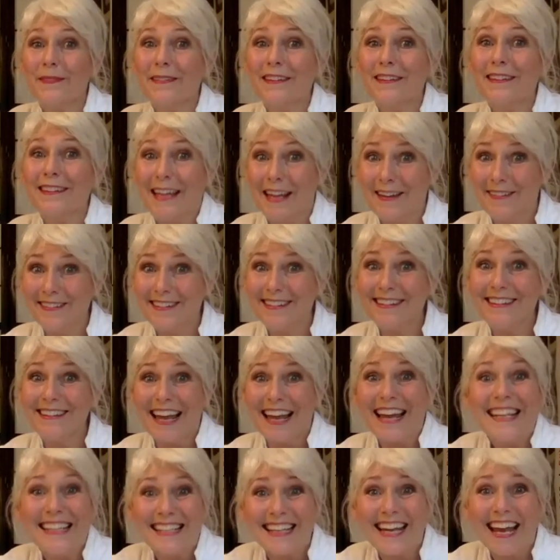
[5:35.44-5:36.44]
Yeah,
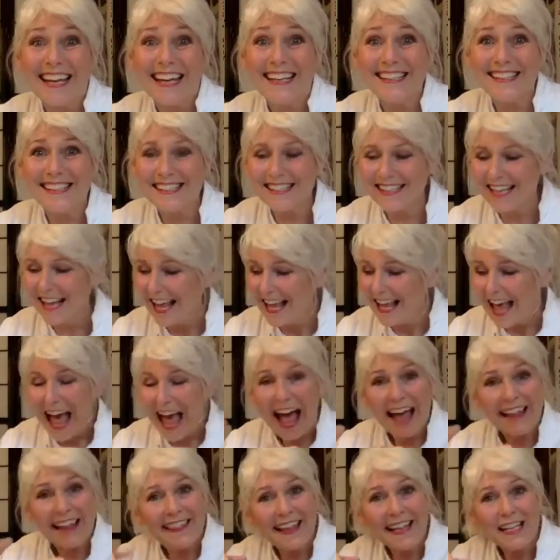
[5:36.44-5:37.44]
indicators.
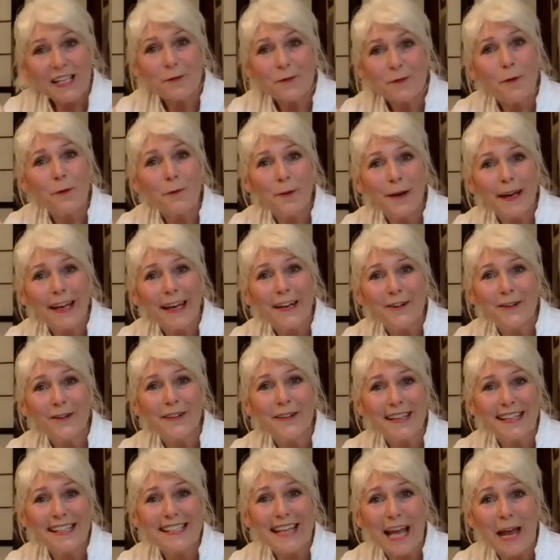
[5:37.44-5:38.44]
And that's what we call
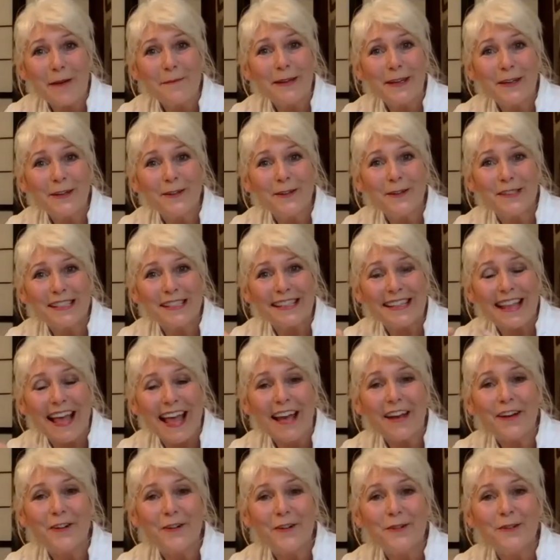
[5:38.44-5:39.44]
these chemicals. They're
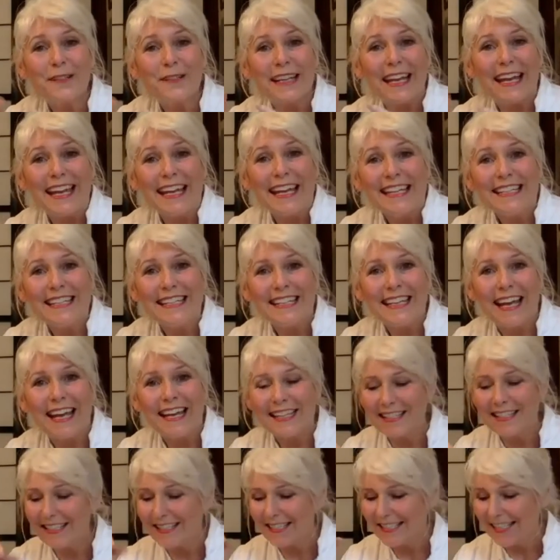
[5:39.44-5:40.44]
called
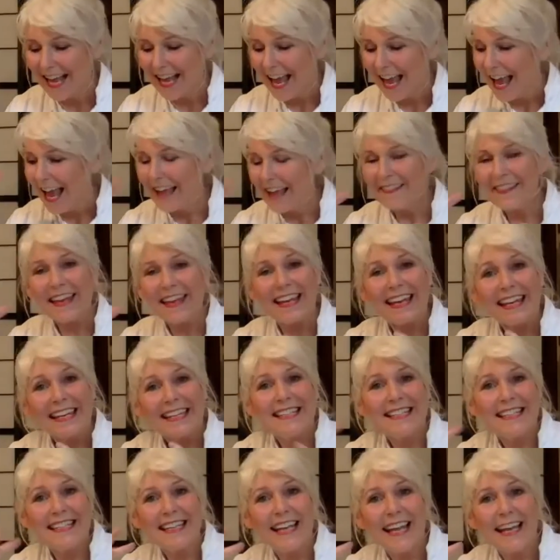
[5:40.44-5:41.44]
indicators. And they
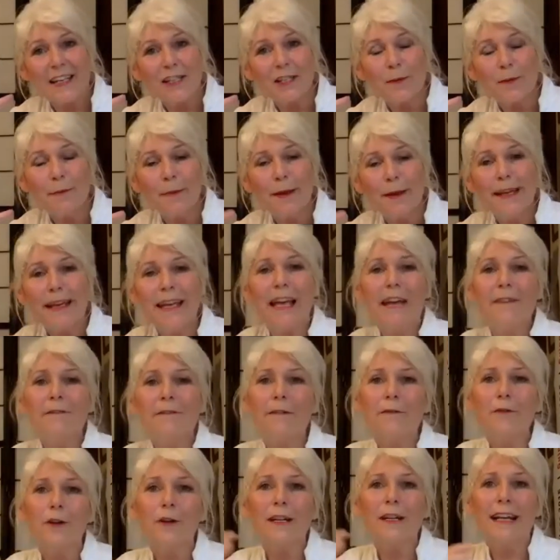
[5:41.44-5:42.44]
indicate to me if I've
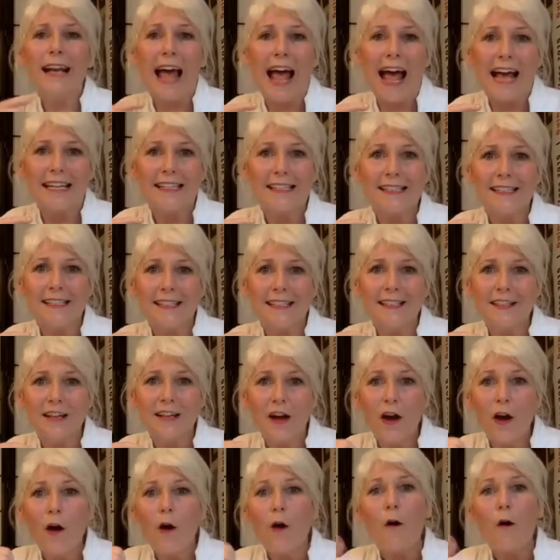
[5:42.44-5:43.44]
got an acid
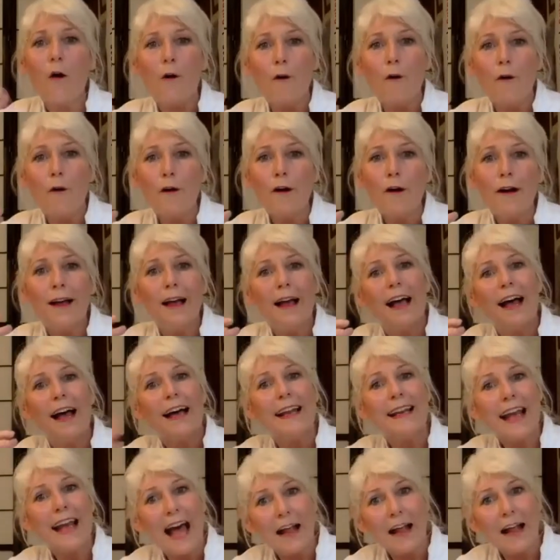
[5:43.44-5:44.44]
or an
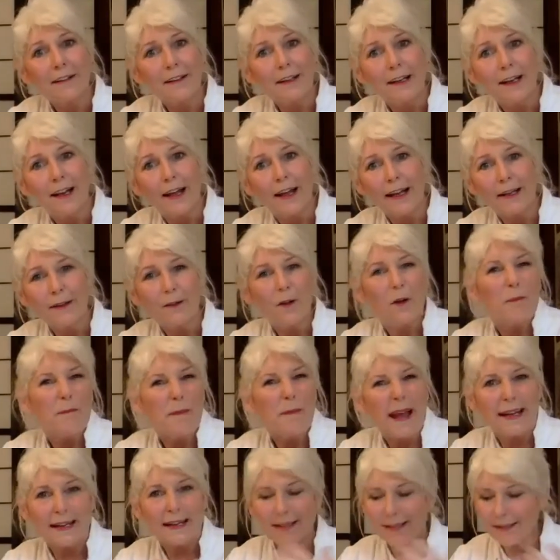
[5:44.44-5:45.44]
alkali
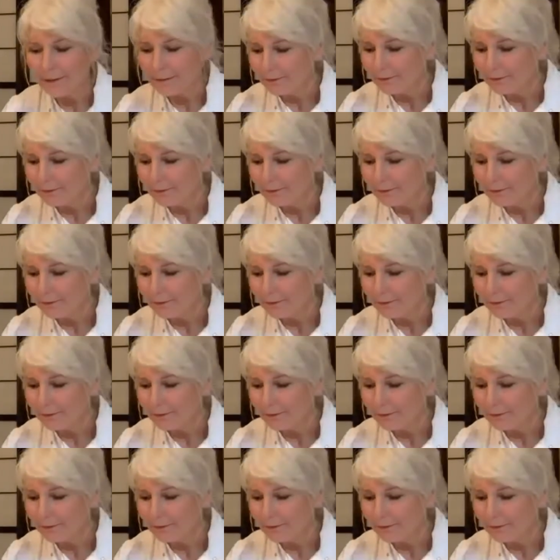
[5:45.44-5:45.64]
base.